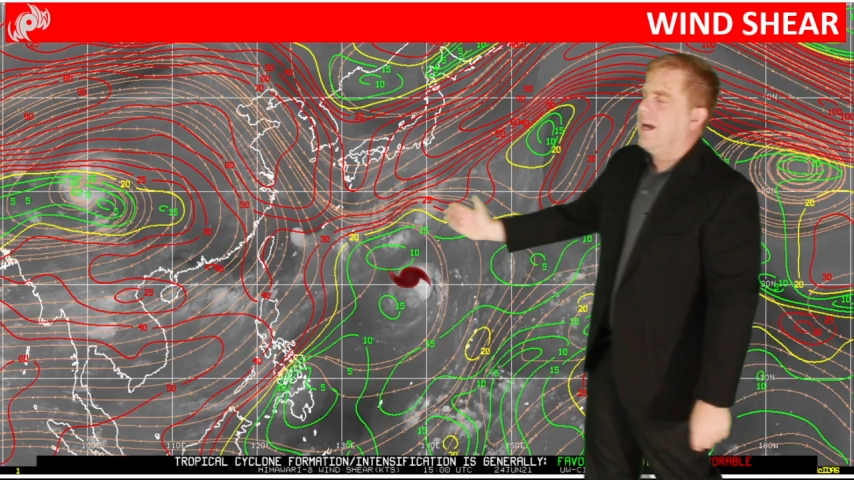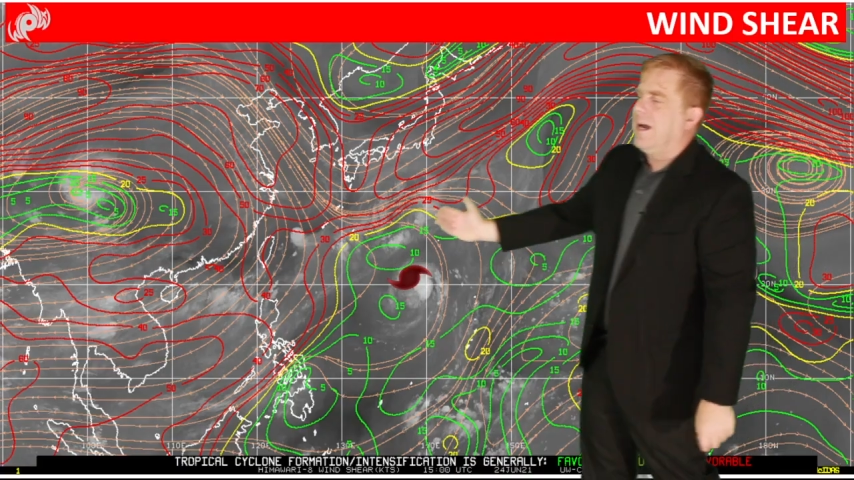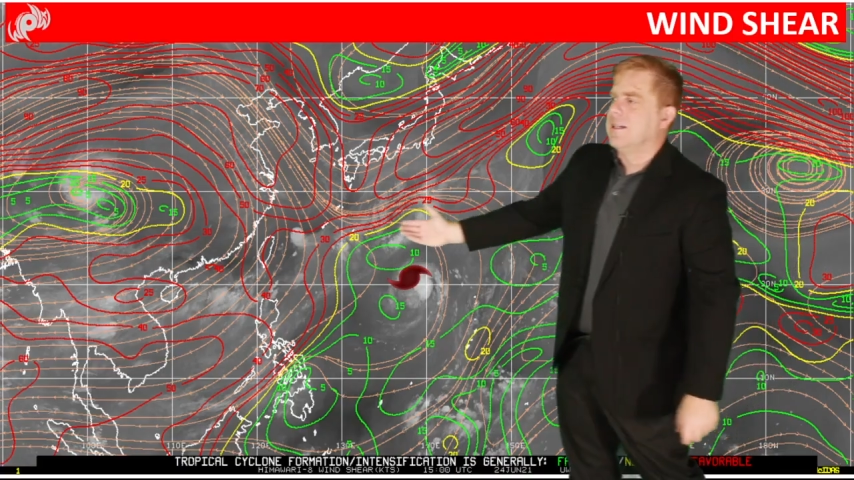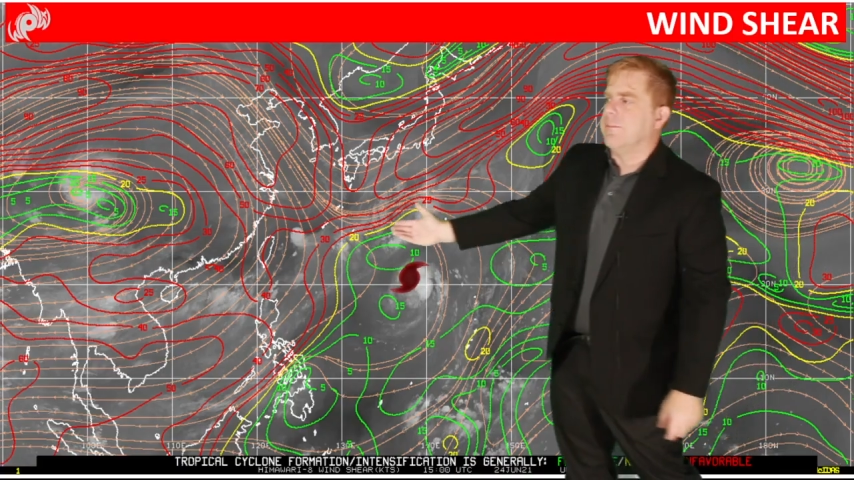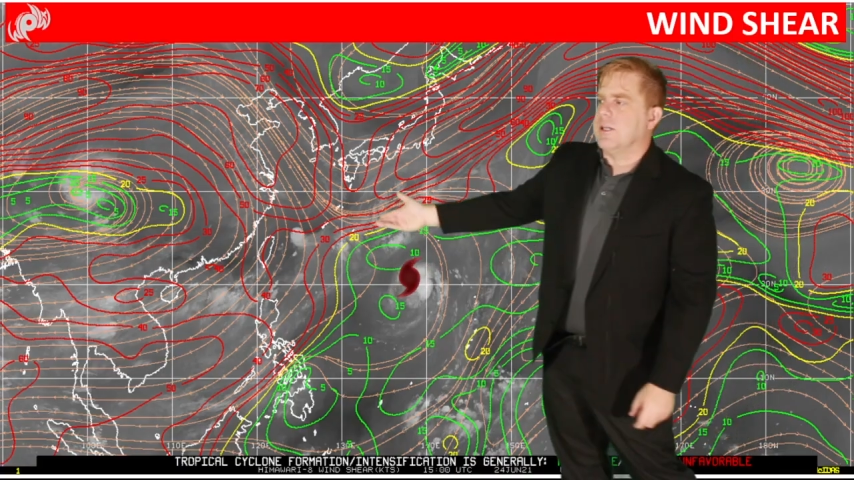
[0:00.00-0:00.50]

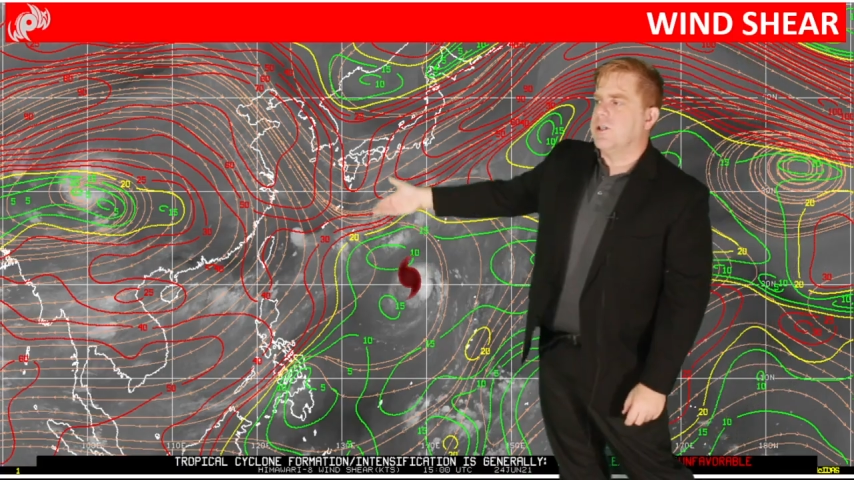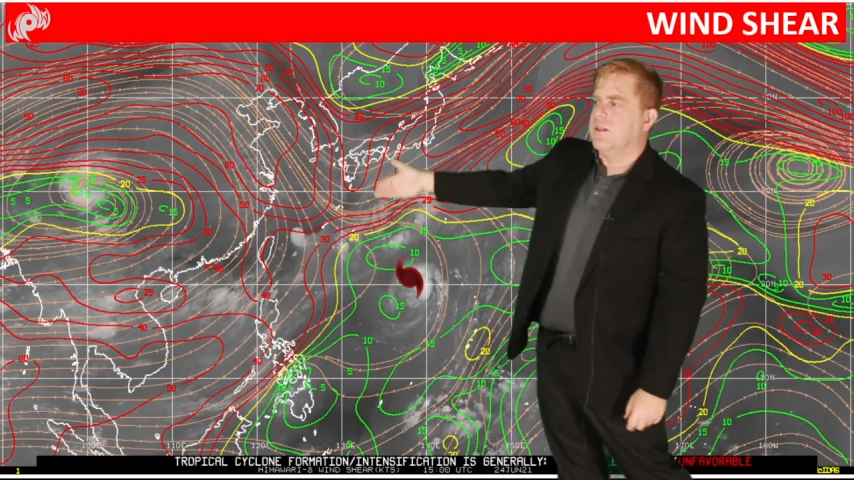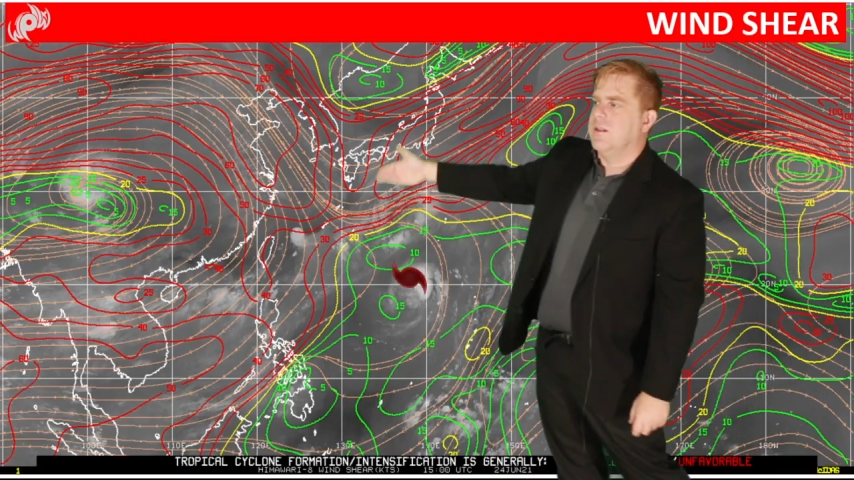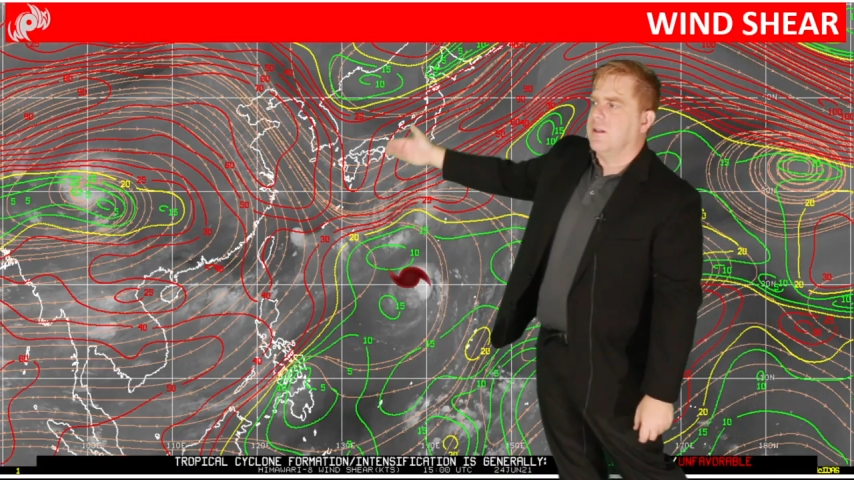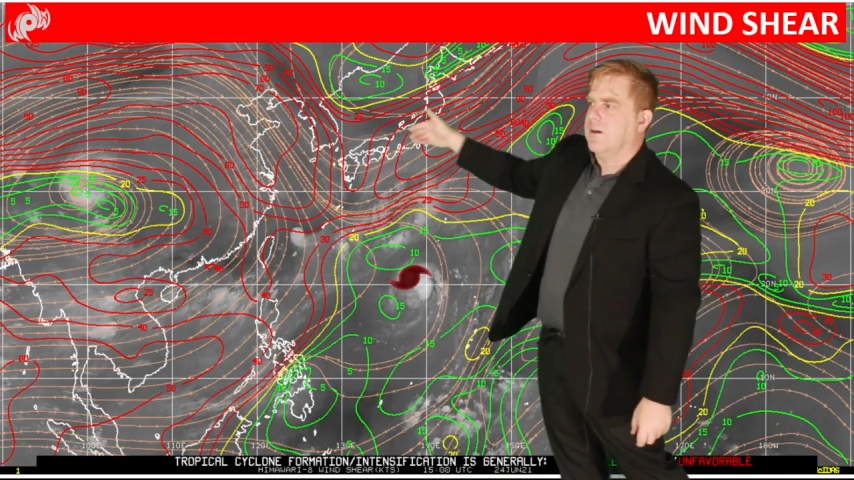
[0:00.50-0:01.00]
As I
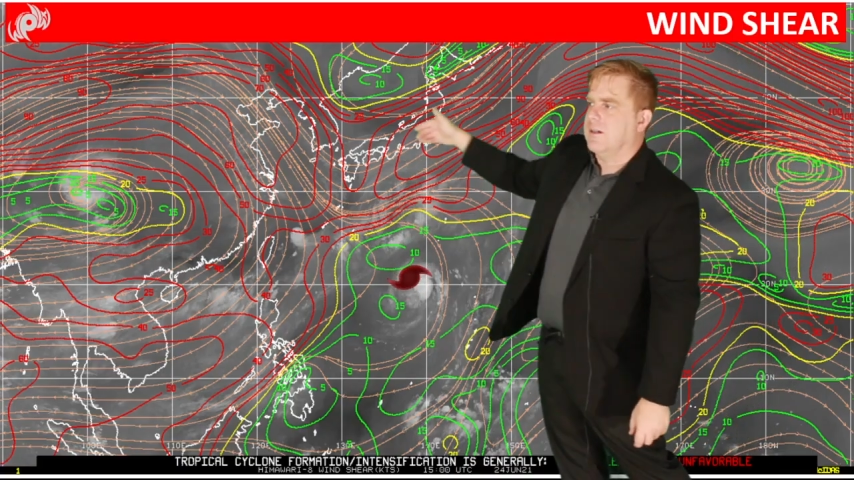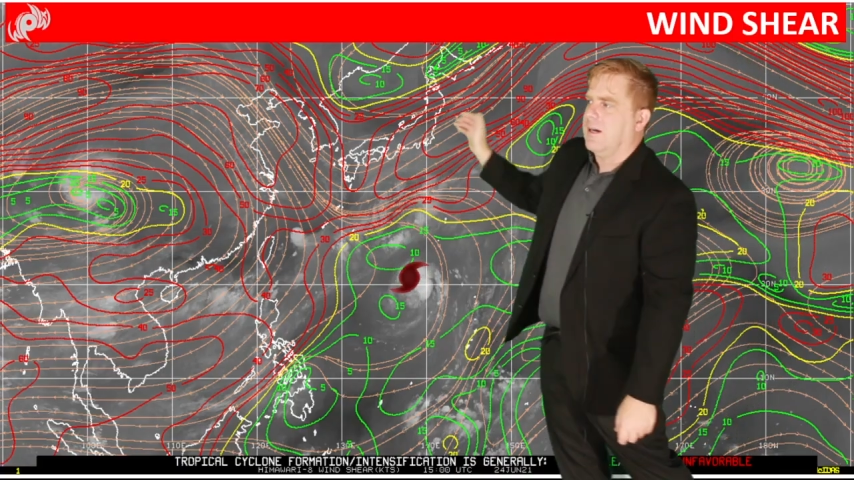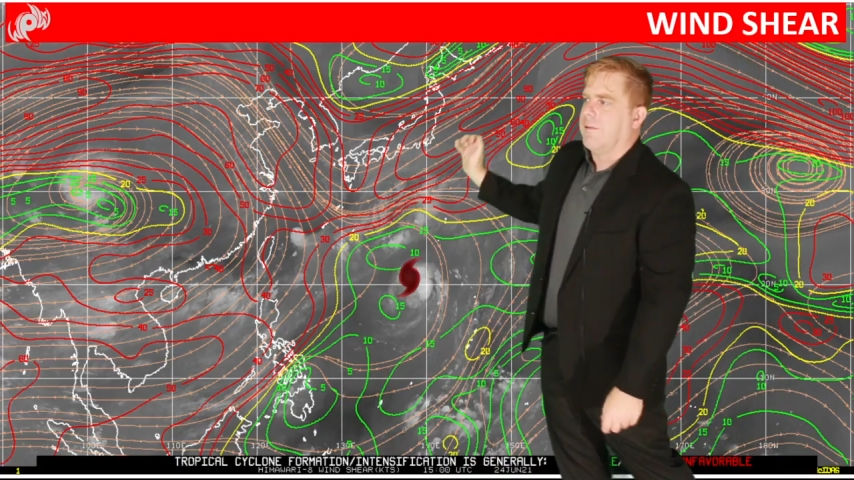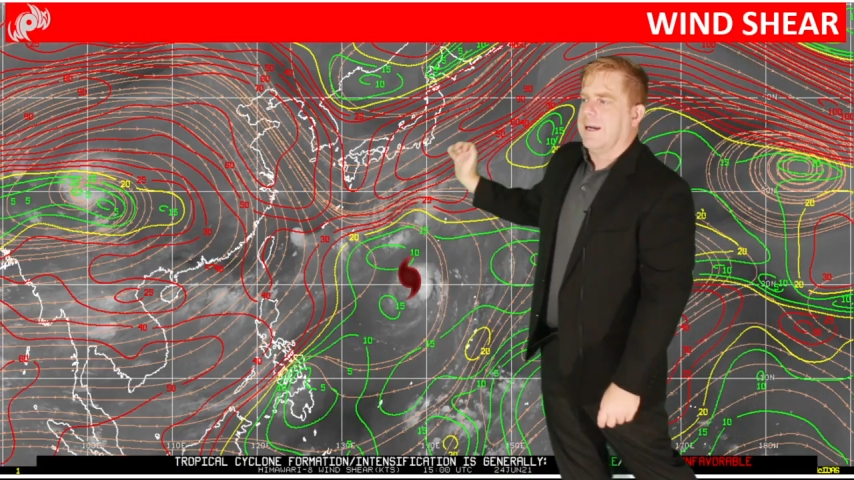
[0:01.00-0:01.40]
mentioned, there is that